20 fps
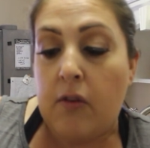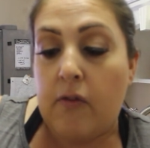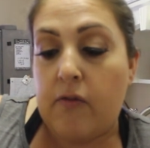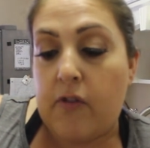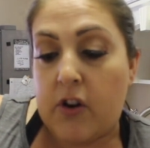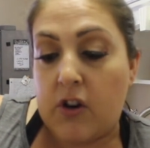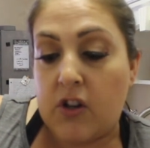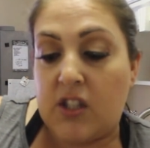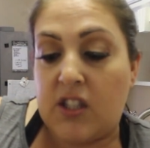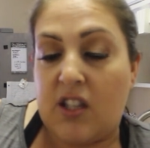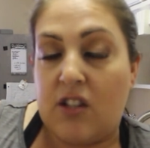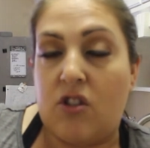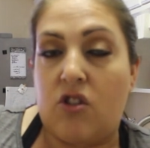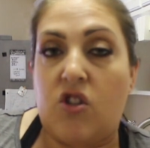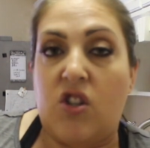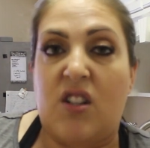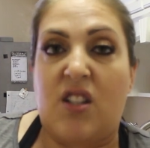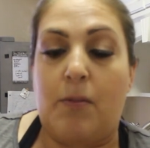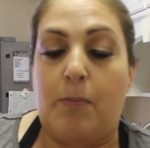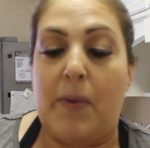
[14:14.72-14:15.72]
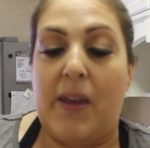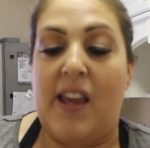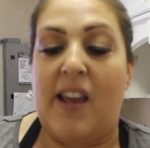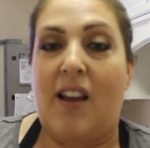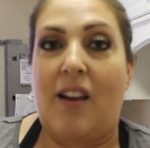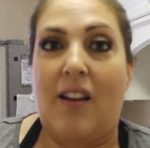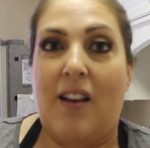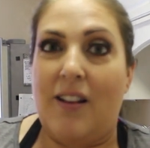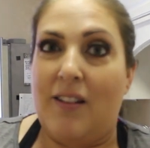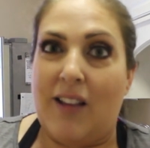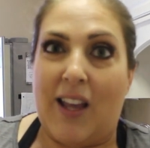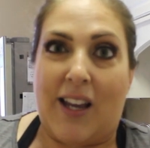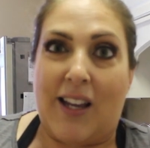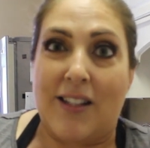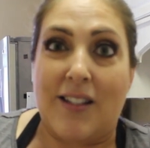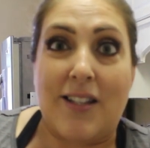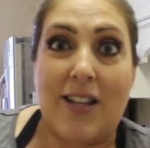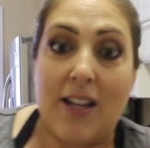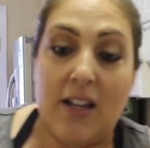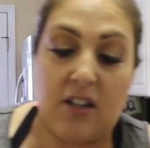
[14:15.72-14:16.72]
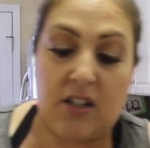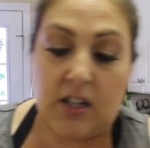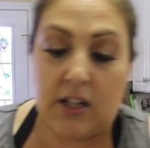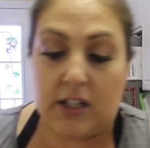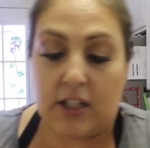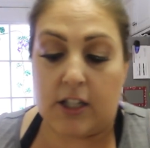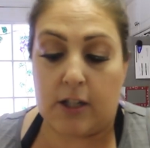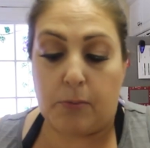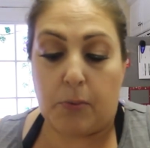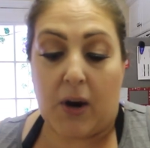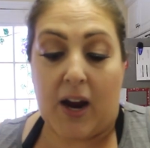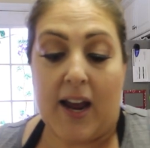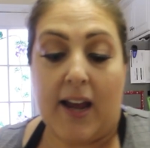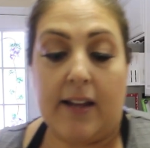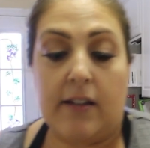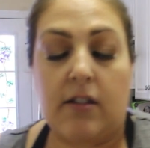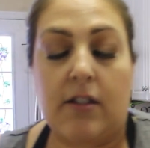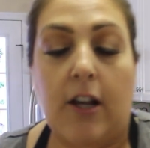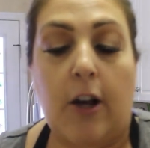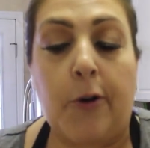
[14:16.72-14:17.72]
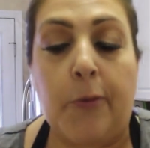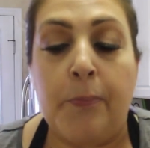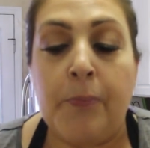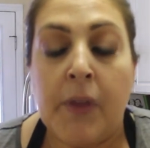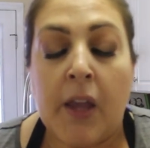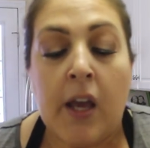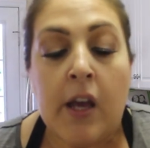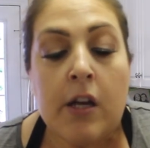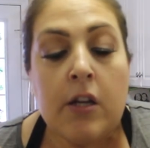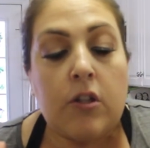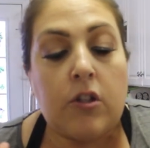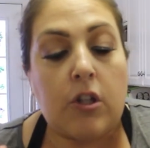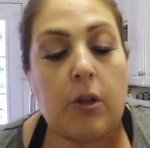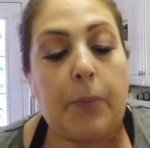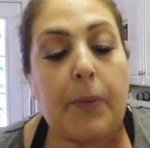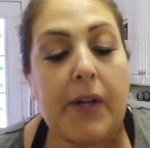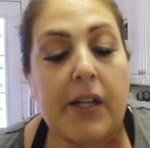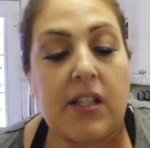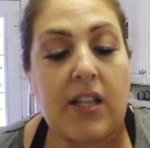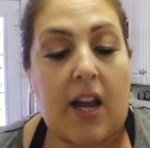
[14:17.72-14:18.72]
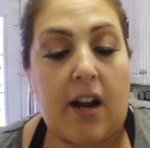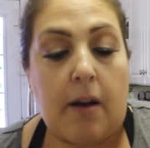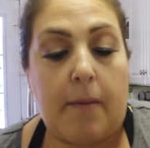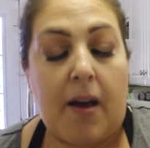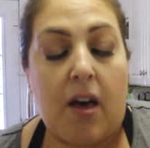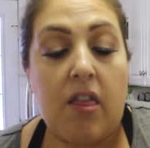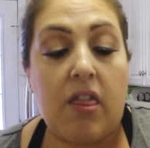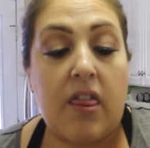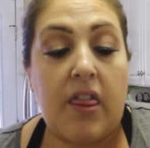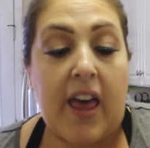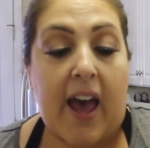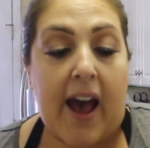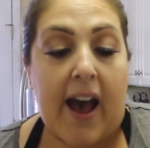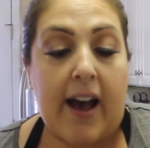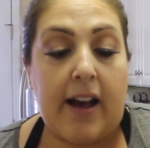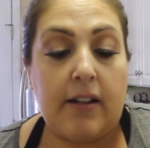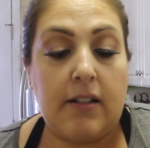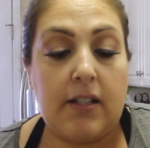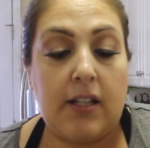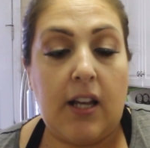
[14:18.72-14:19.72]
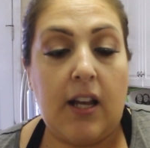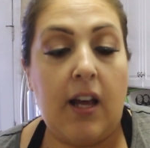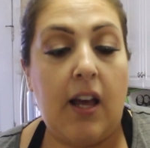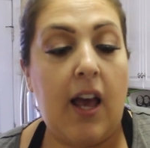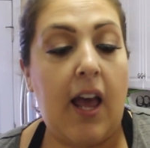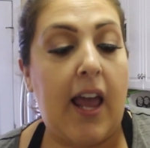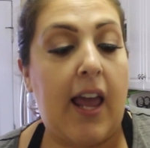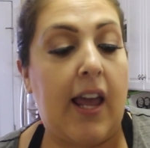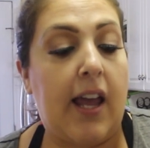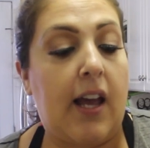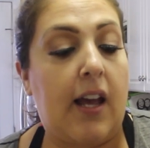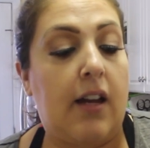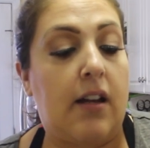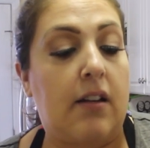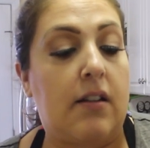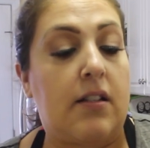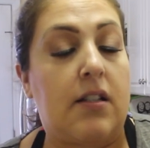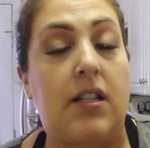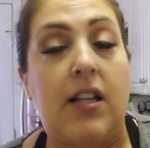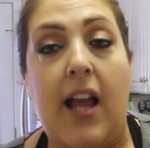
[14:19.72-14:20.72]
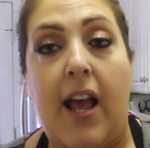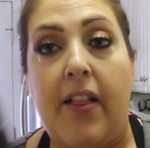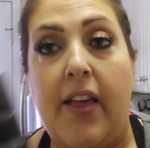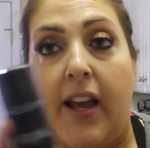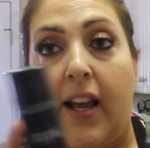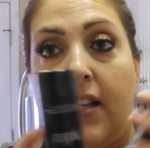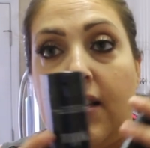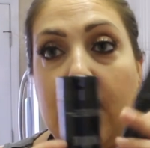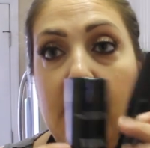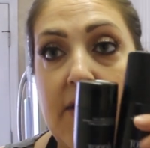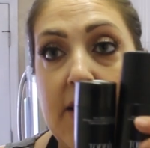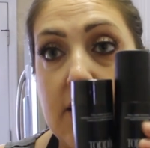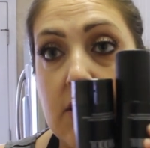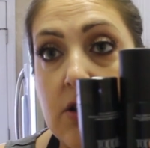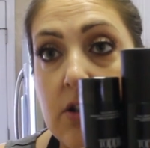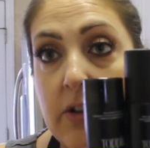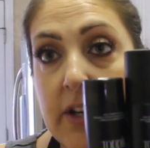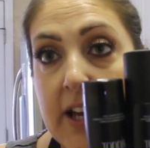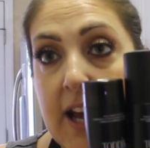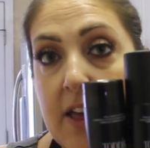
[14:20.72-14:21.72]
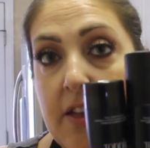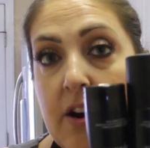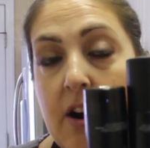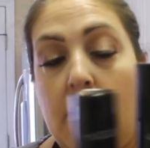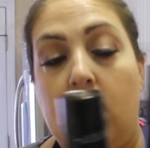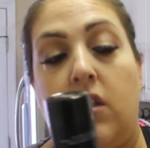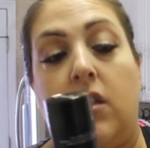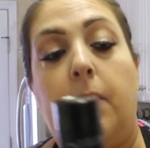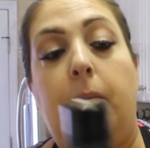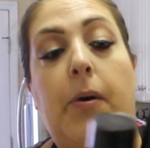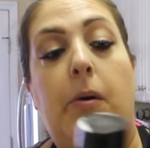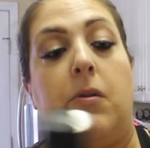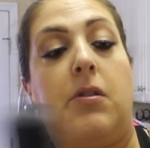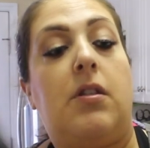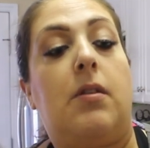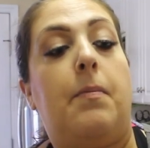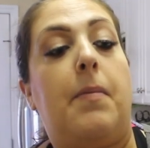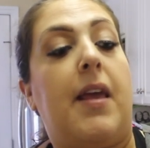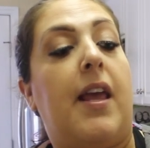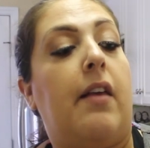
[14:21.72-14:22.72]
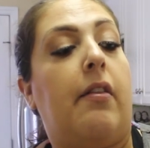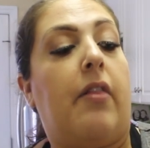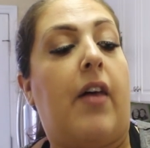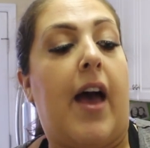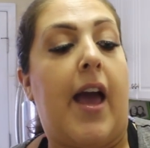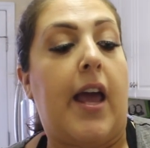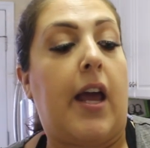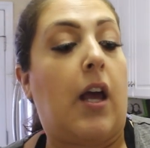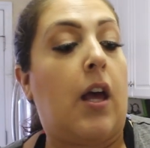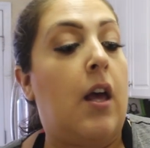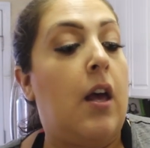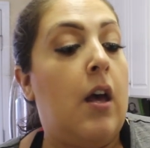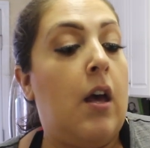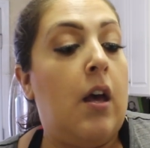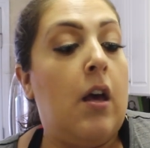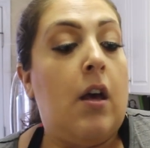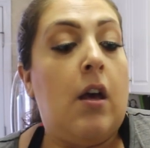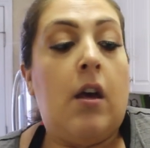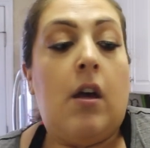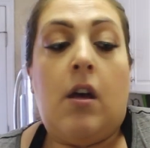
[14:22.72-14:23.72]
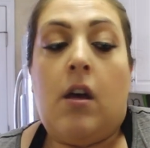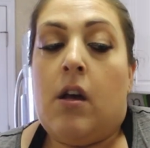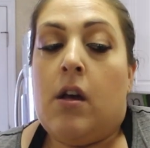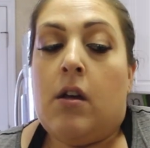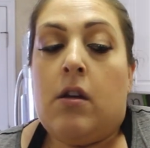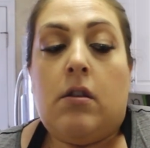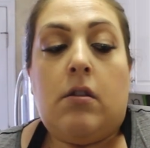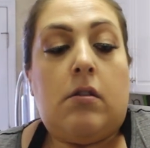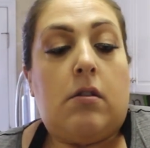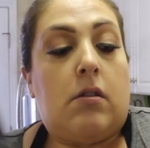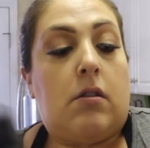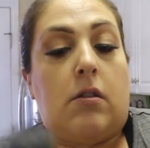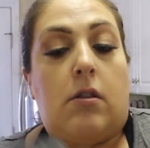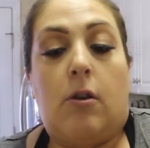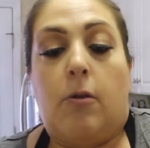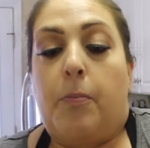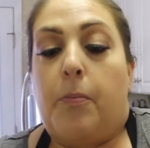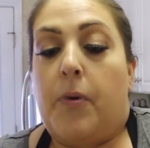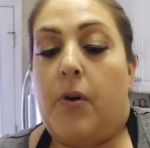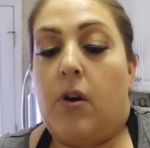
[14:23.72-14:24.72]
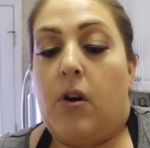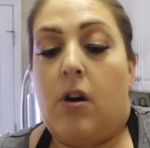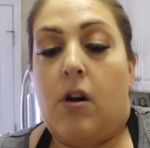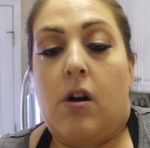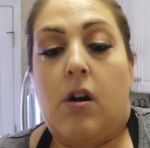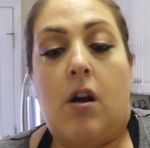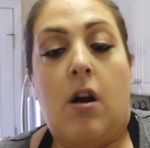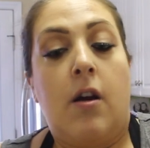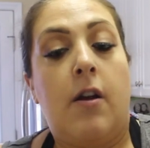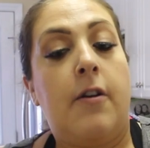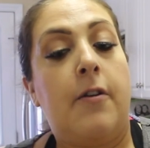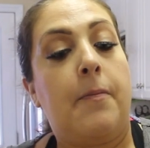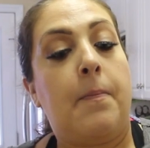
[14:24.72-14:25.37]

versus just being like a tinted spray. So super excited about that. And yeah, like I said, these two together are supposed to be like super